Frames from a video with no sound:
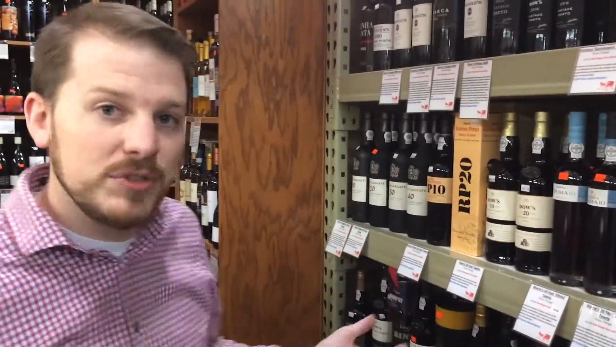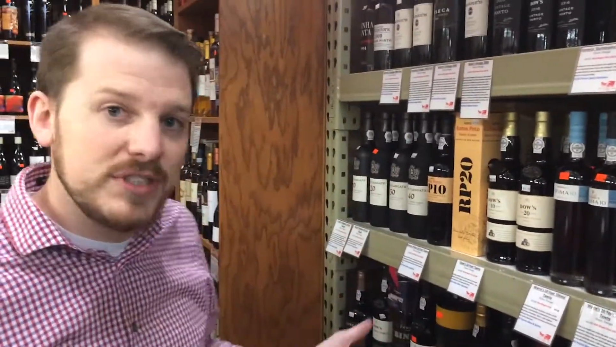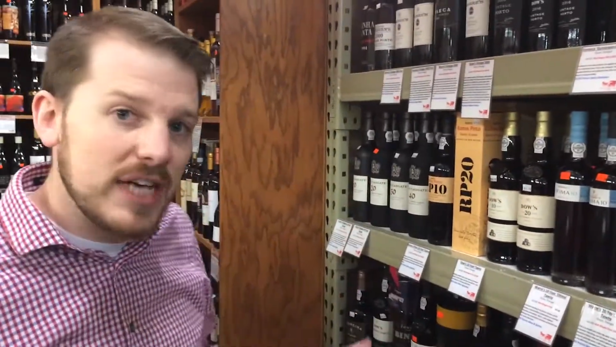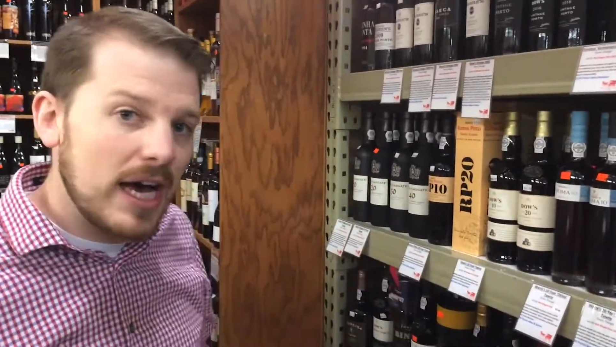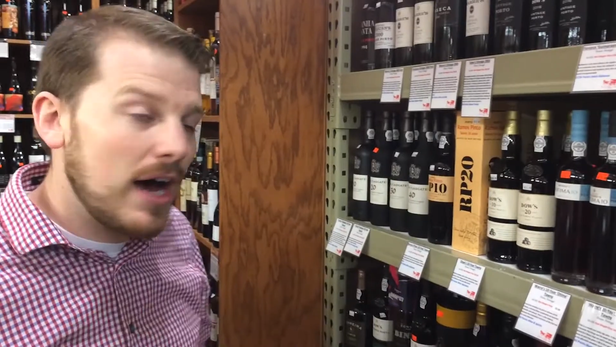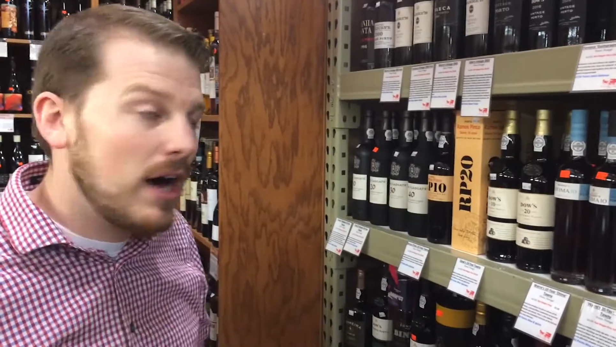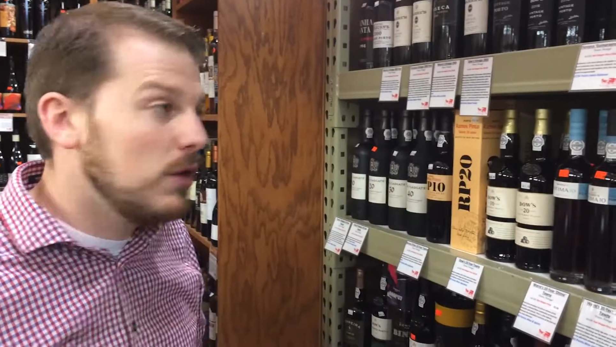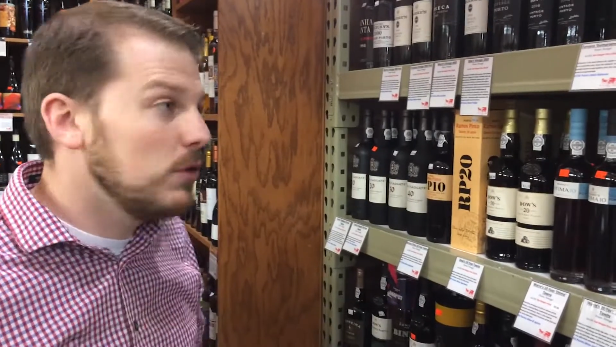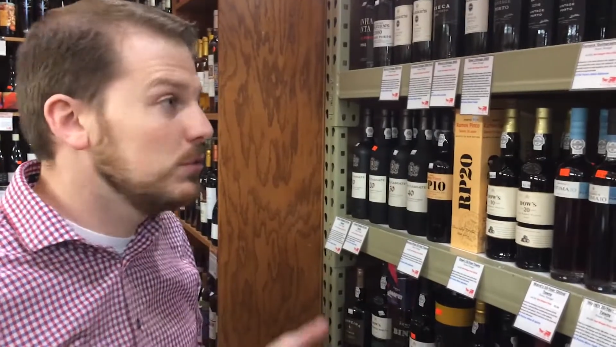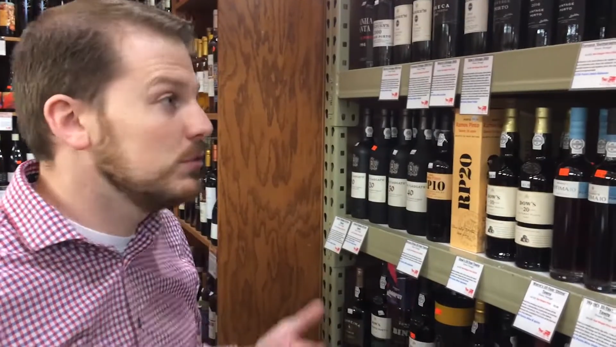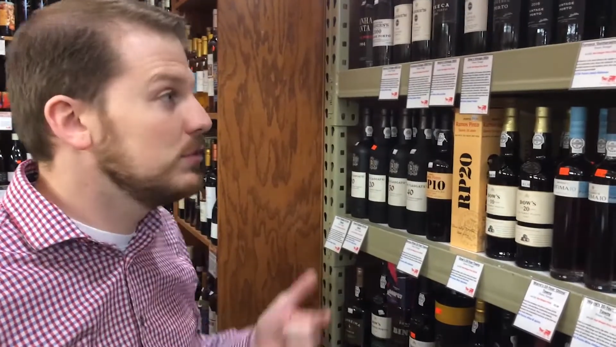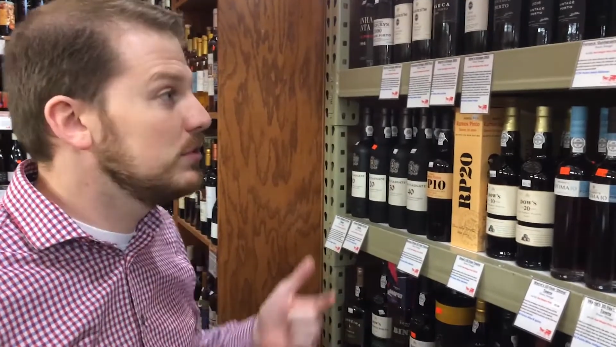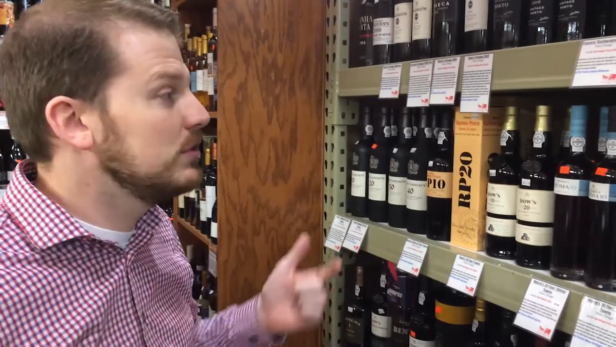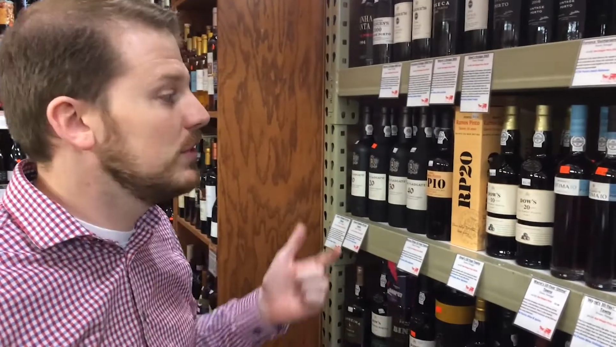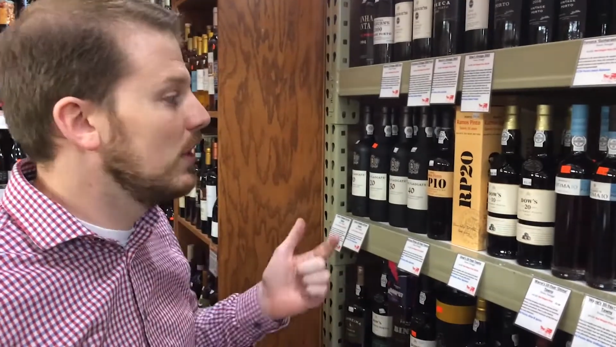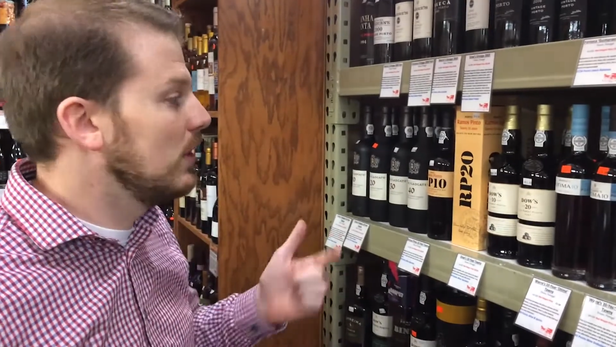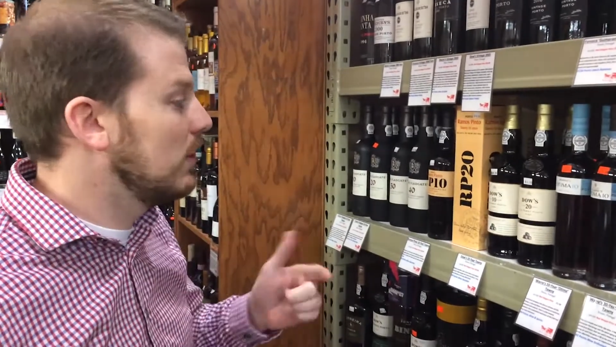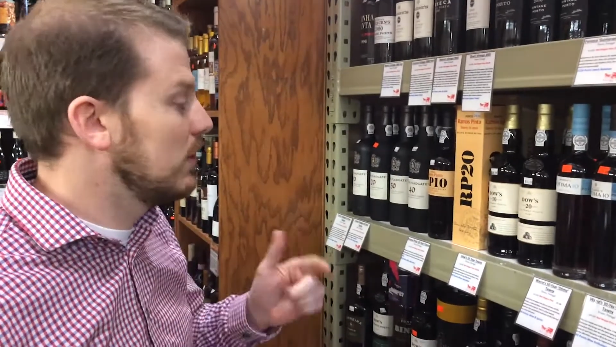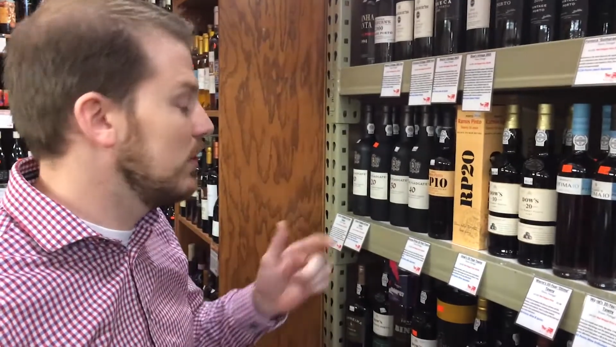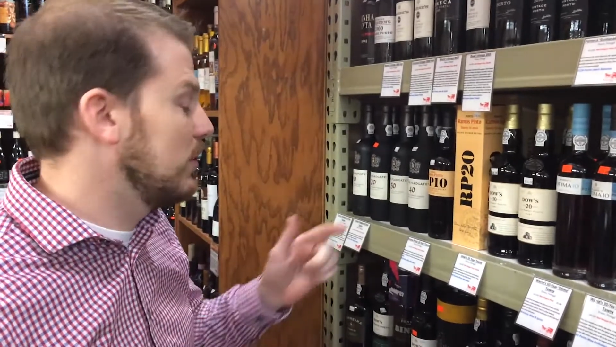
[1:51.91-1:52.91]
Dow's,
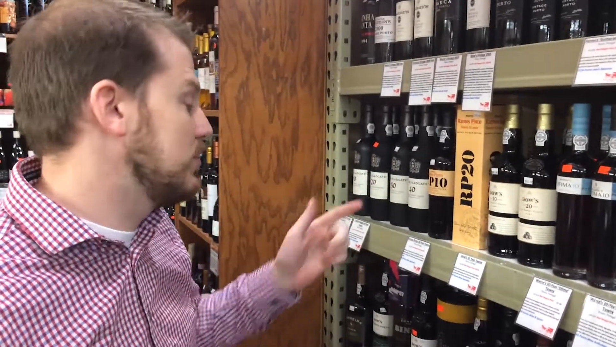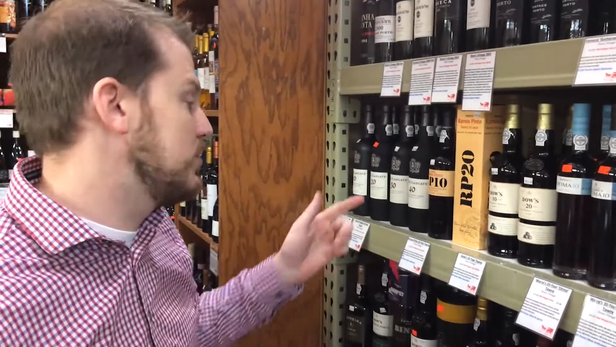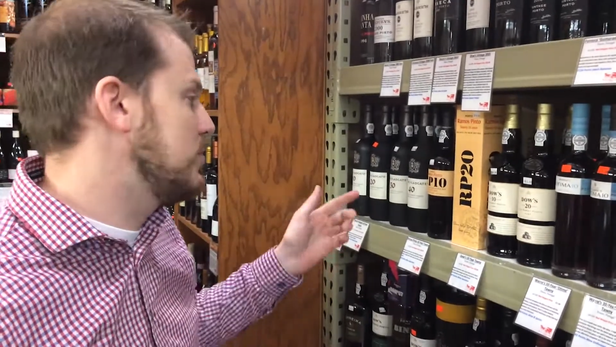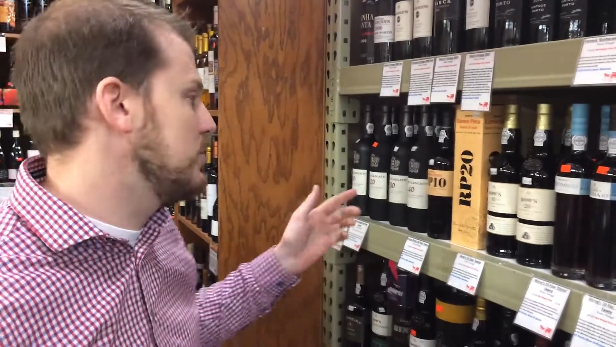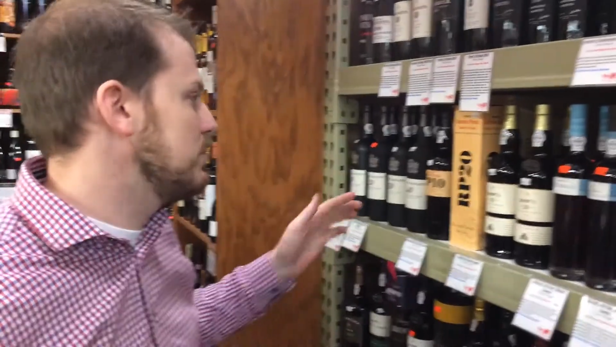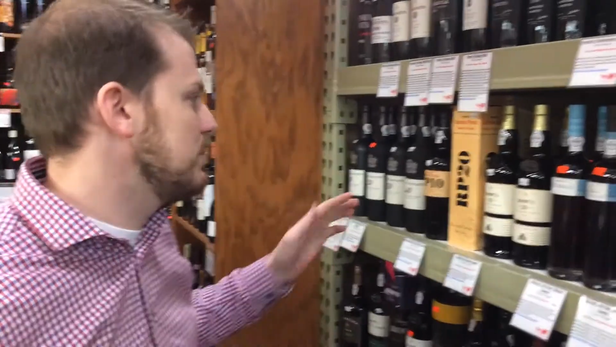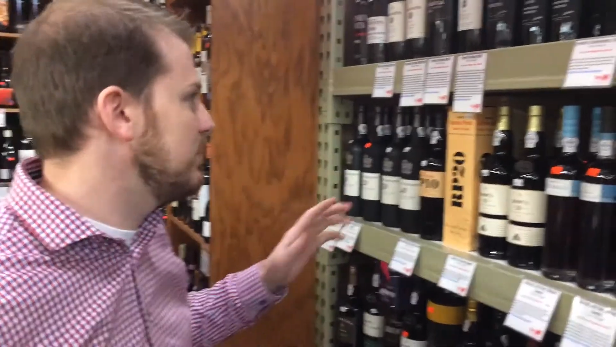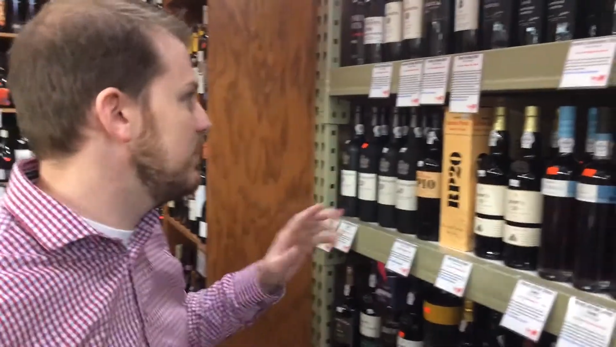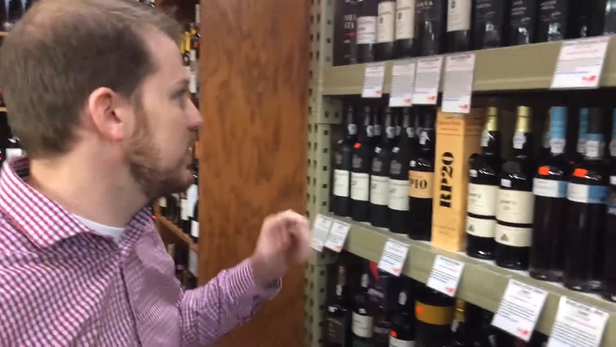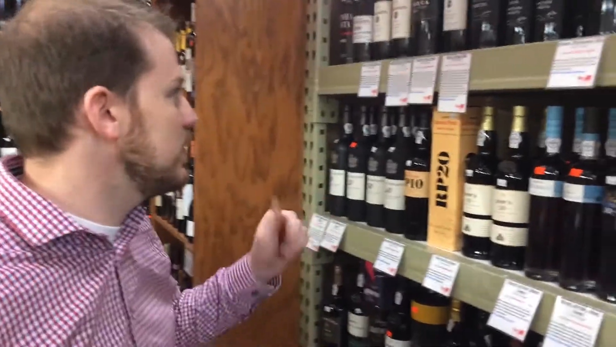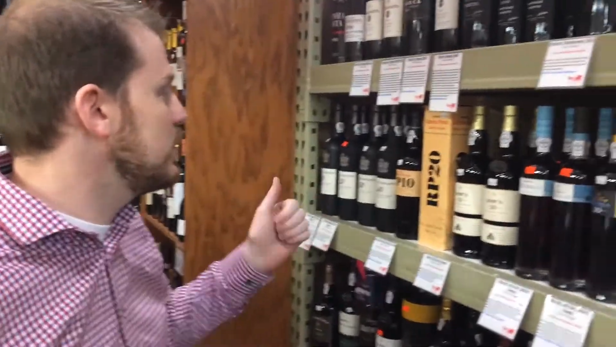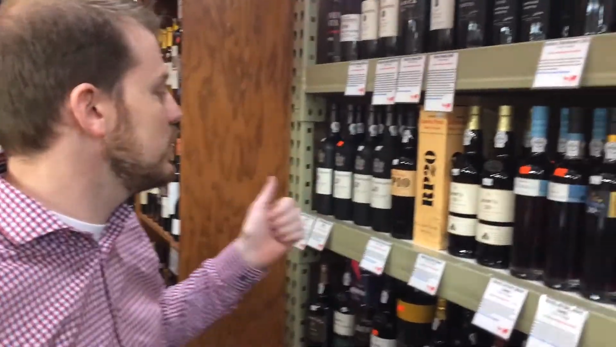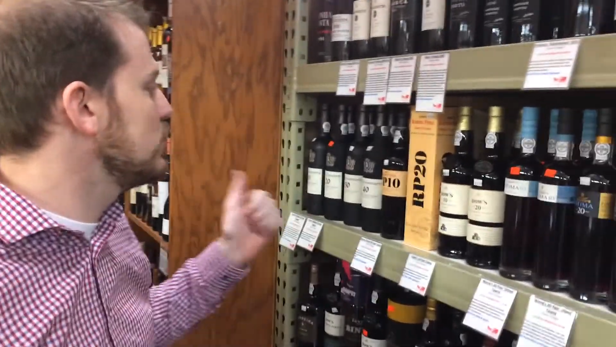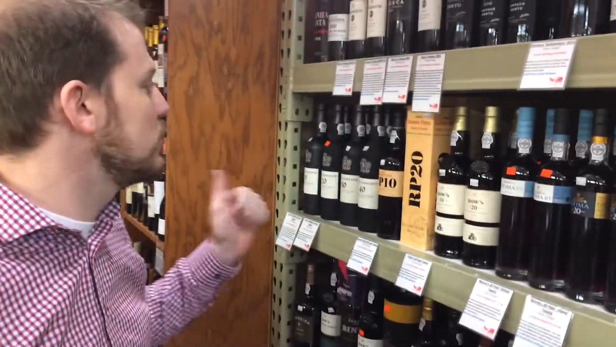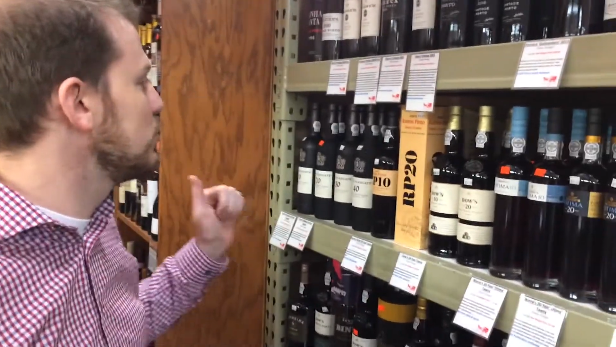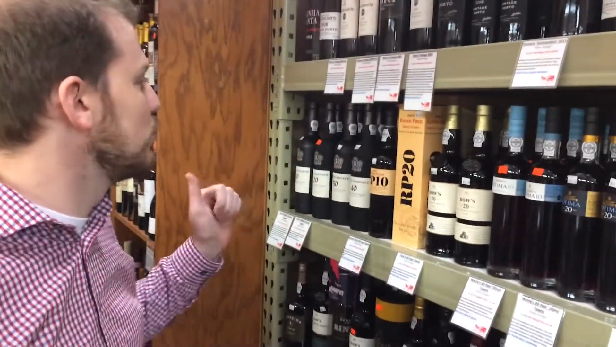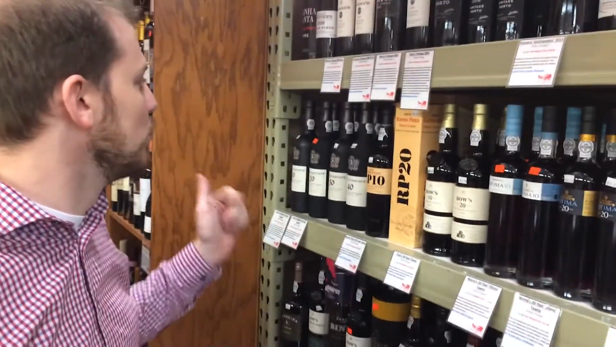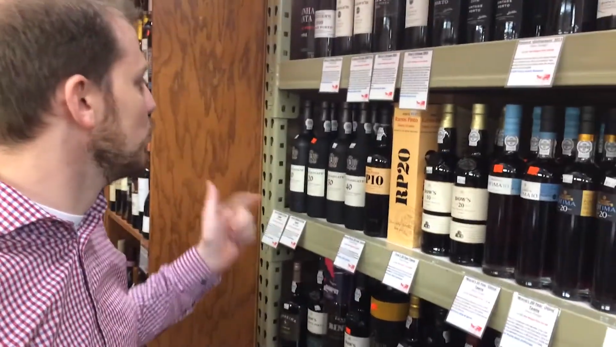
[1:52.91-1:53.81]
uh, or excuse me, vintage